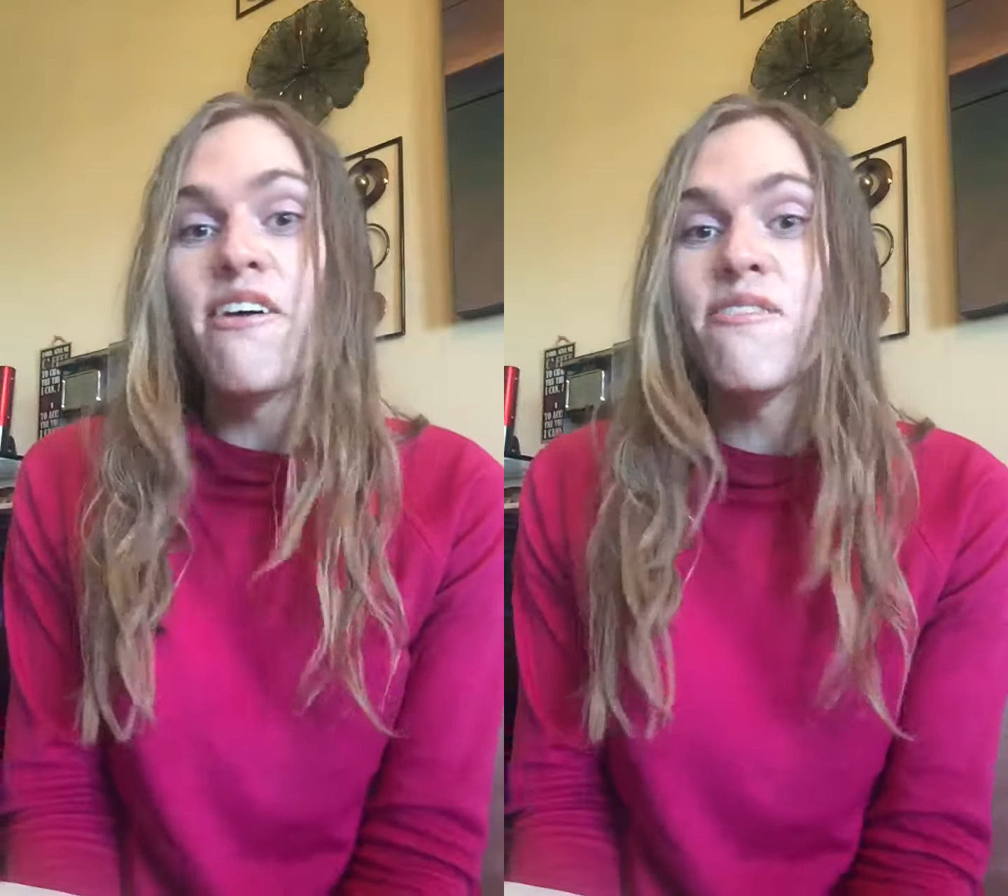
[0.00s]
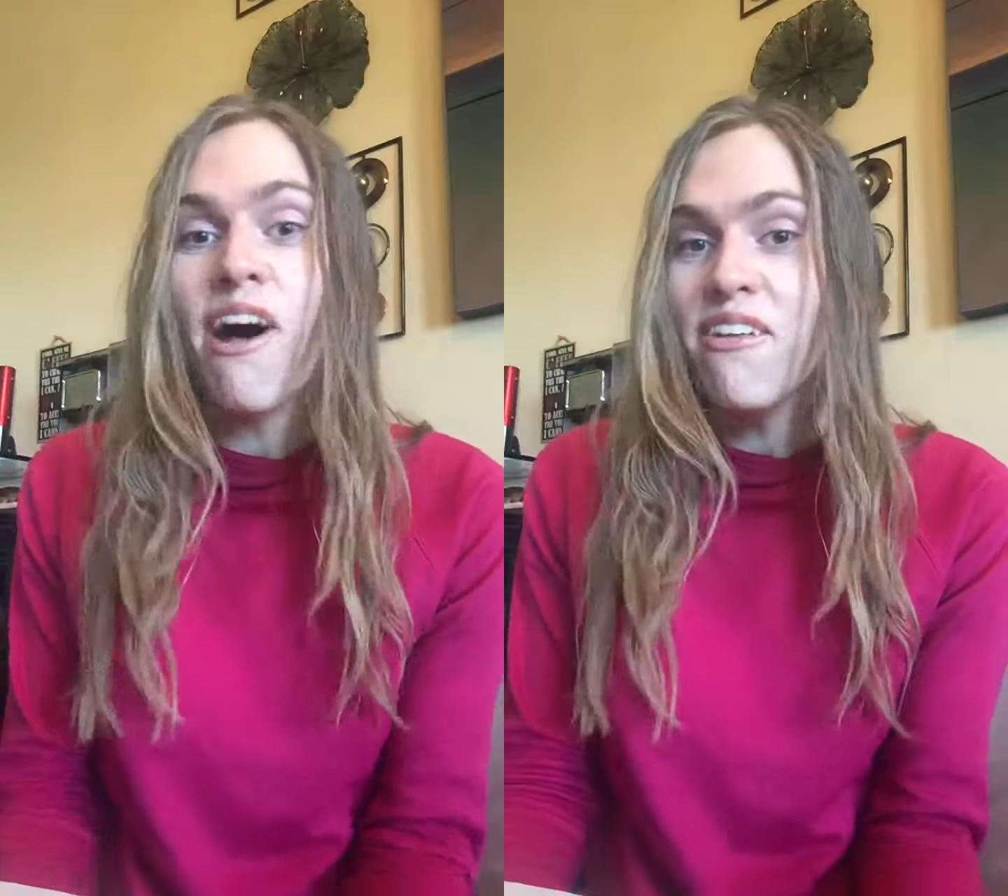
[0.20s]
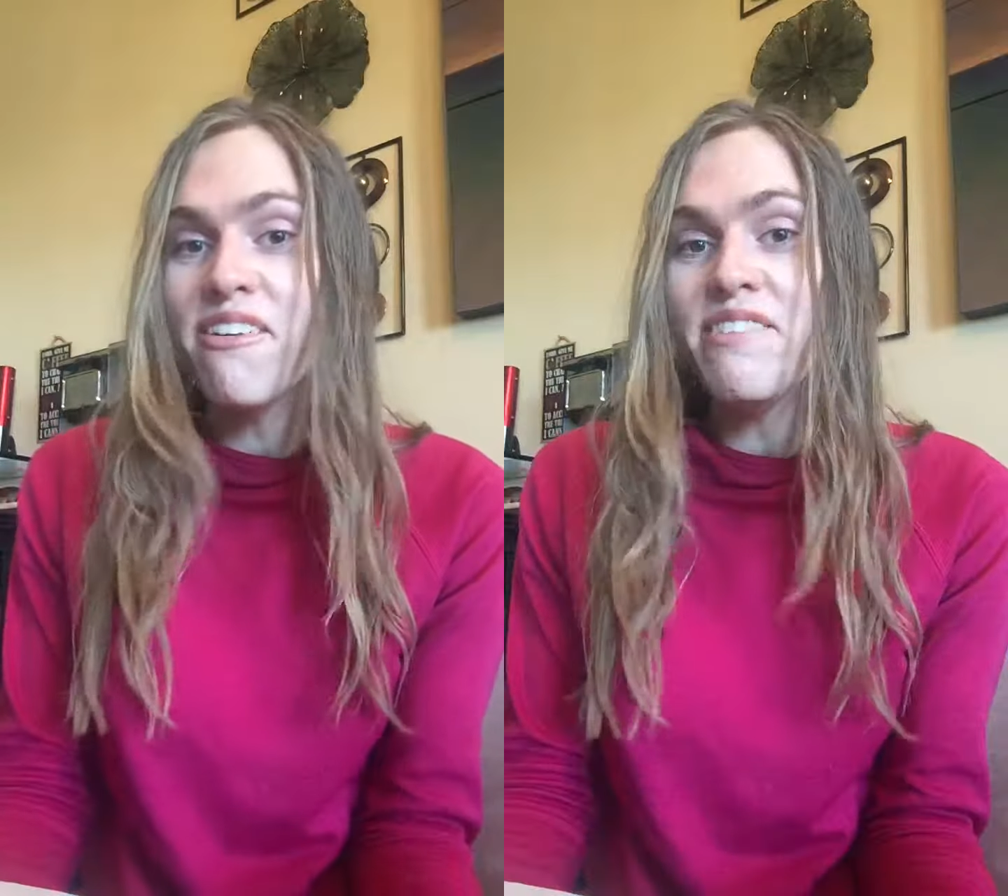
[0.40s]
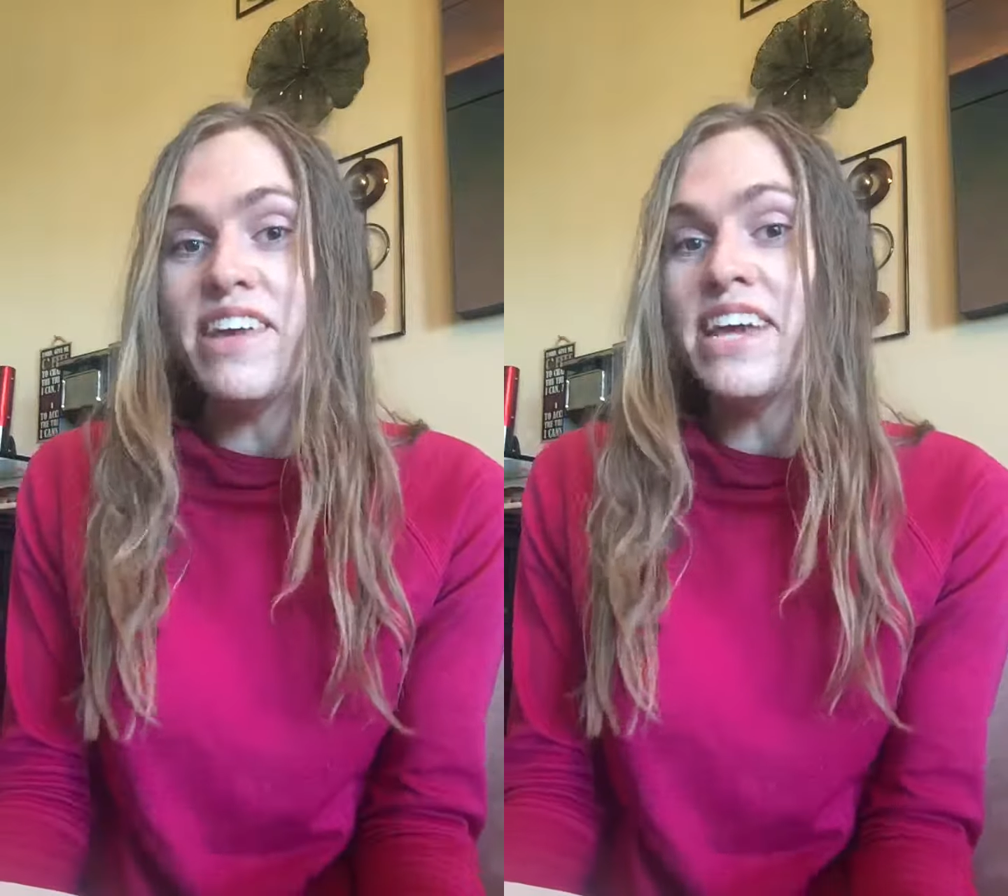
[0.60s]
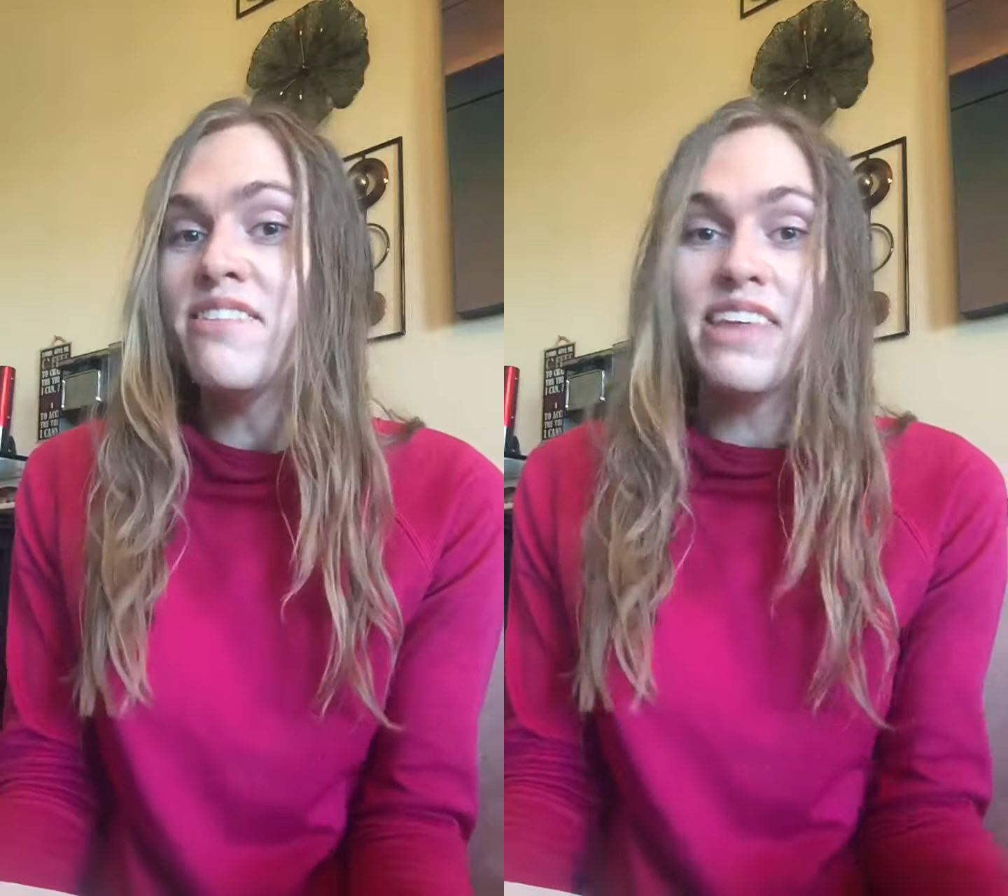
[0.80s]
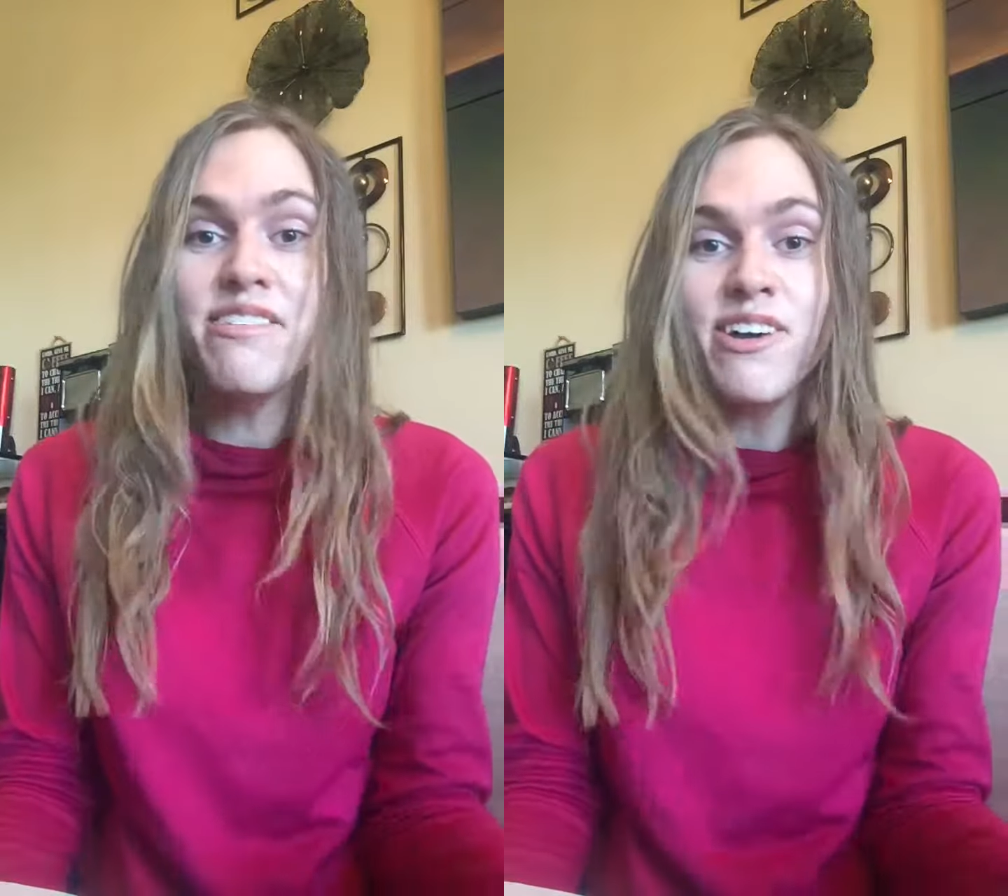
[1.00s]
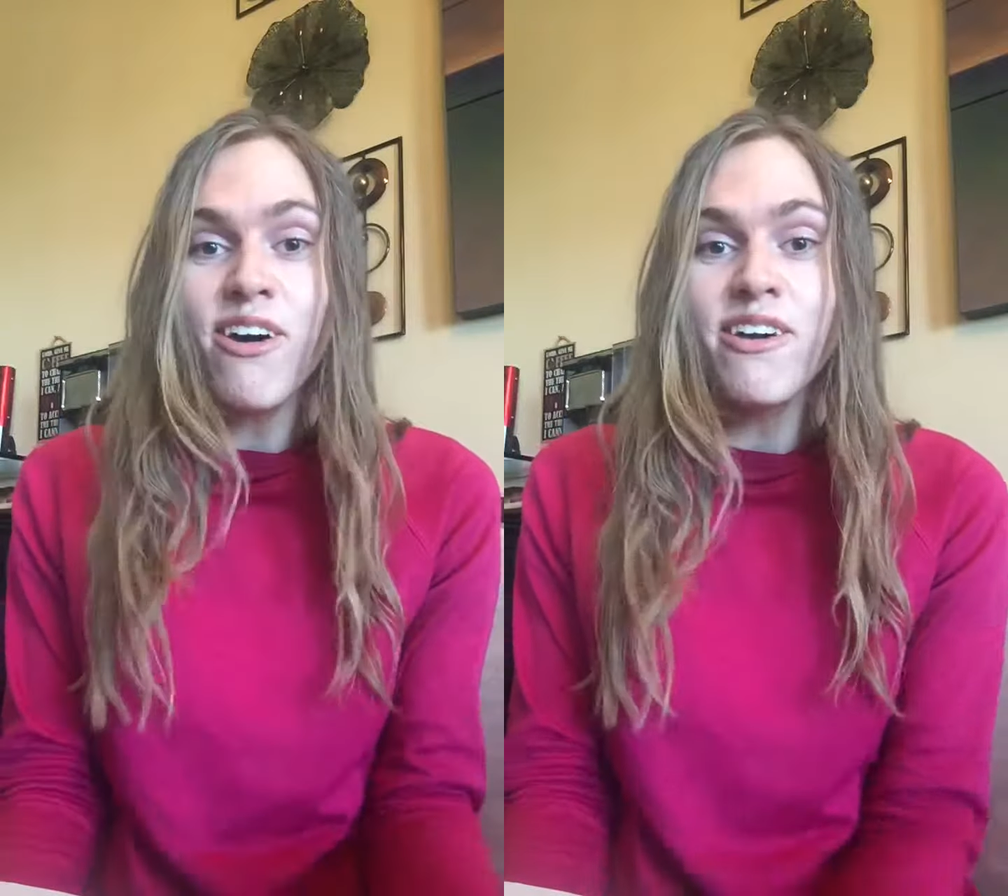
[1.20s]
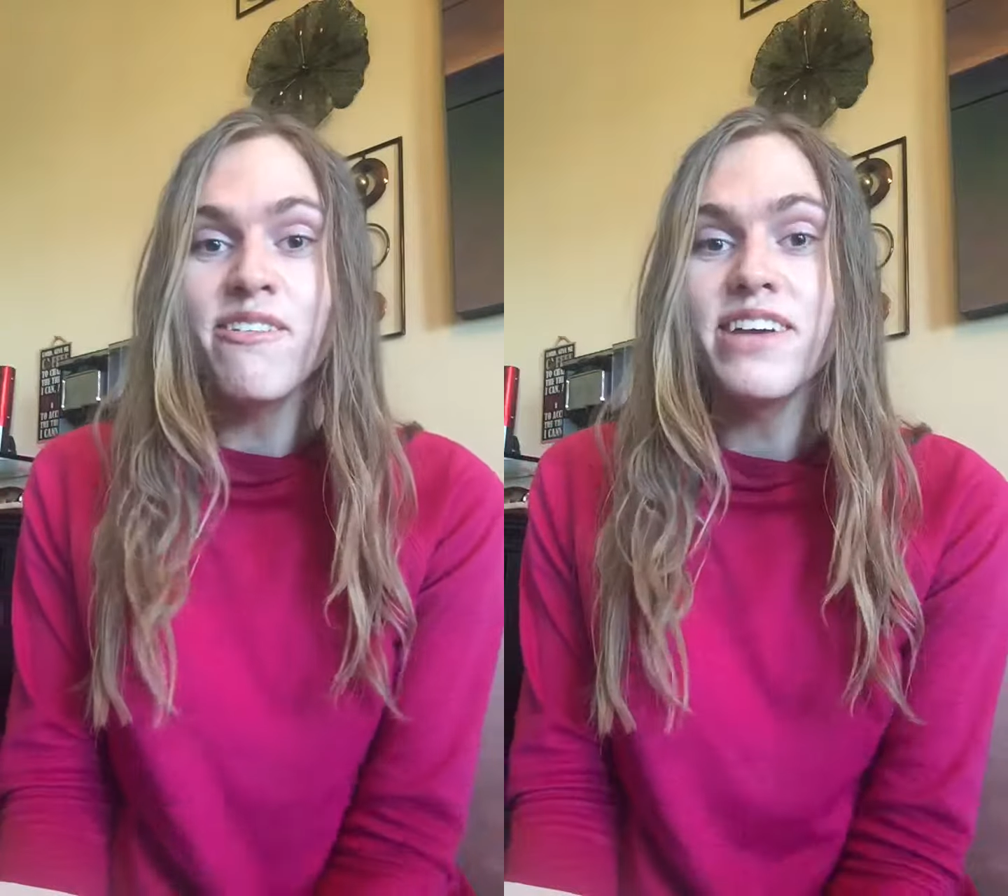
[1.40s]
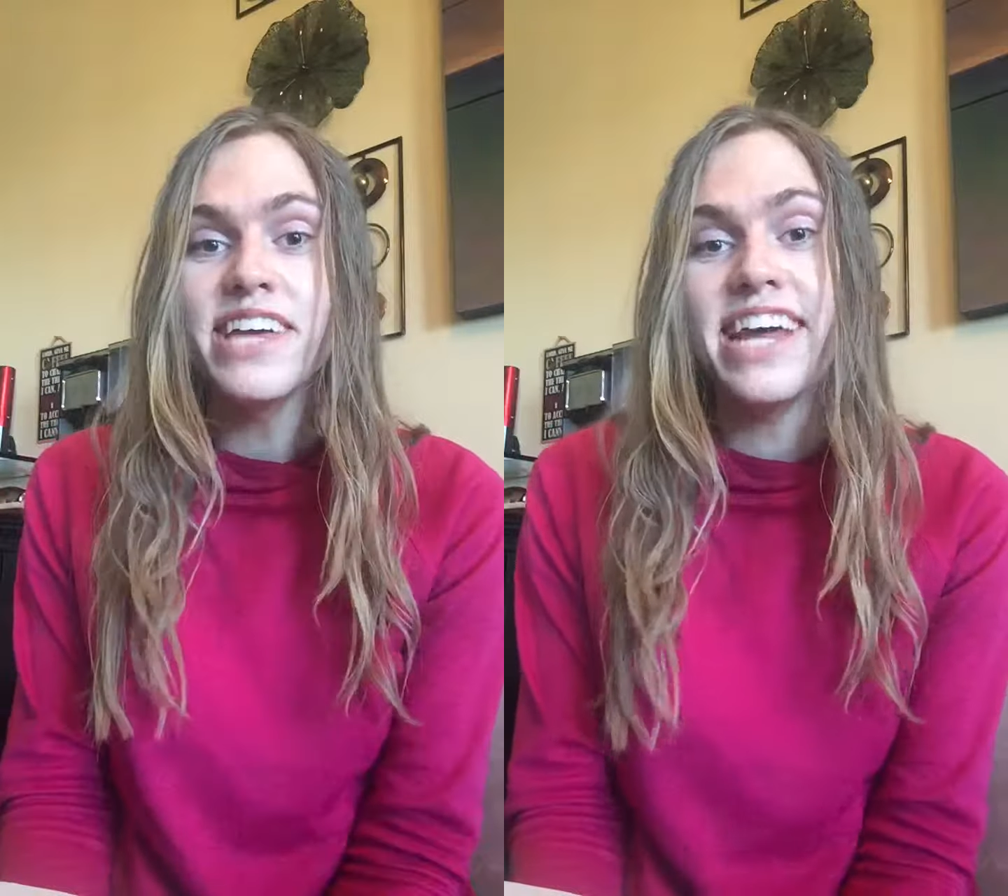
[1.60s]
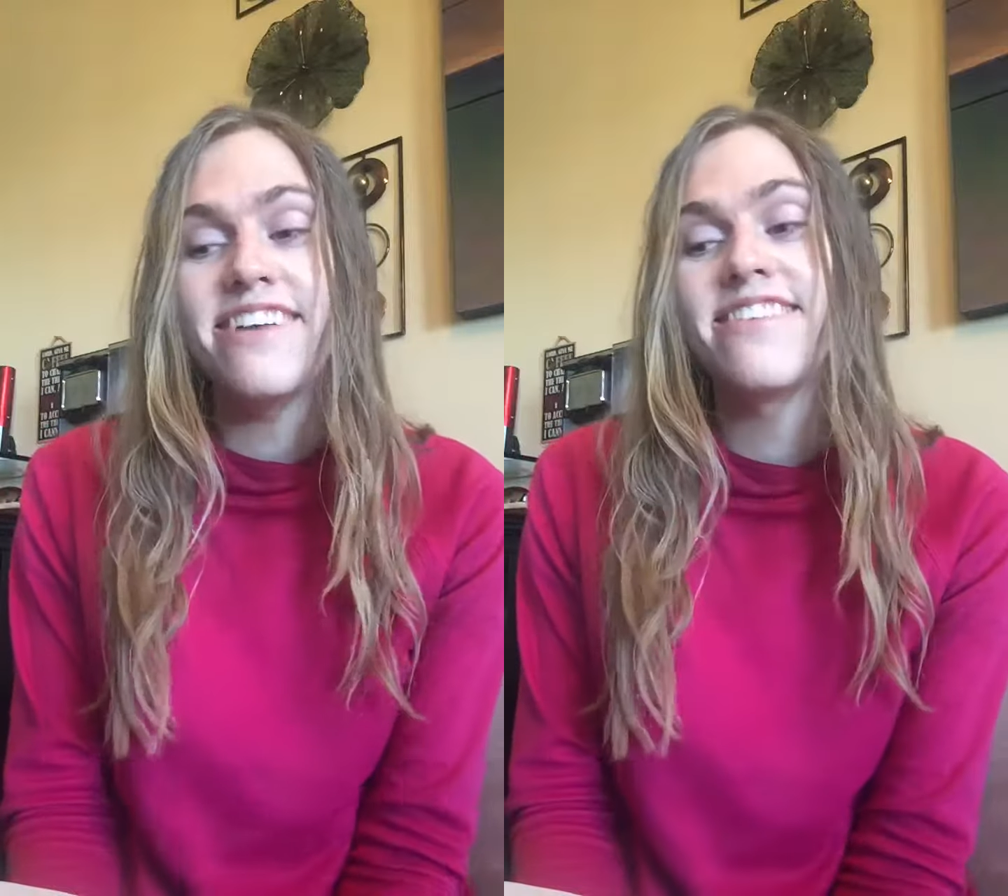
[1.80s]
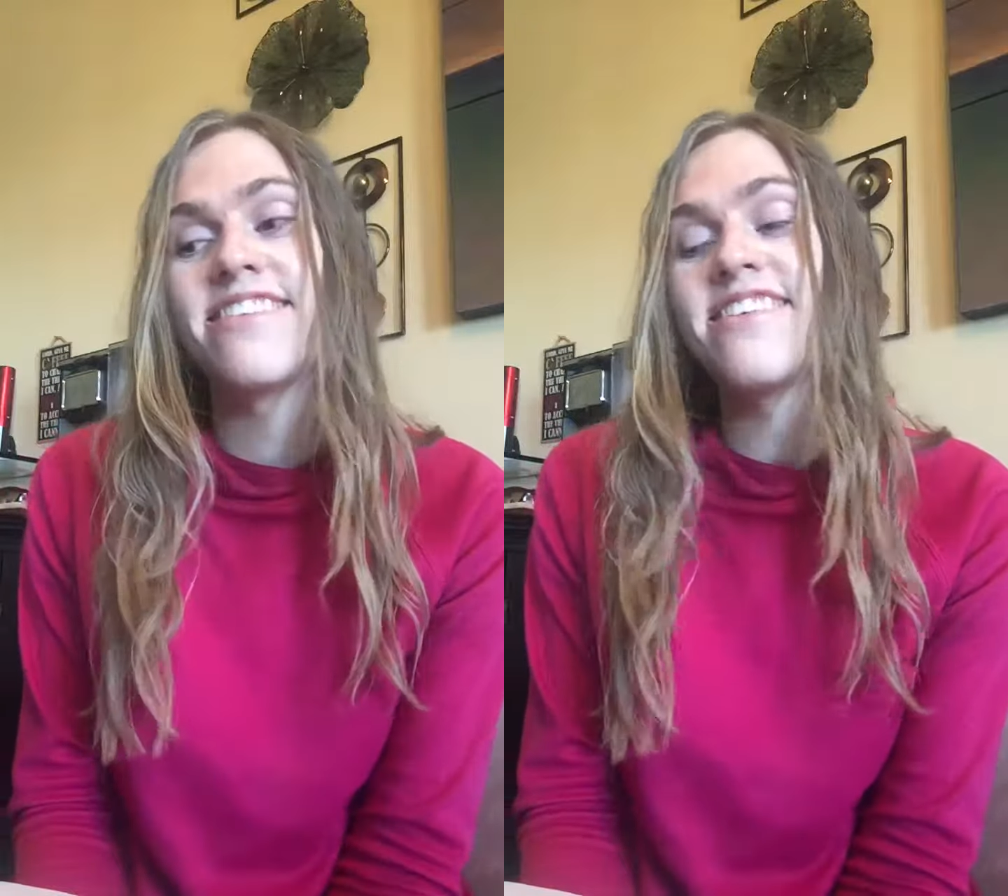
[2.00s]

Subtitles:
following me and leaving all your really nice,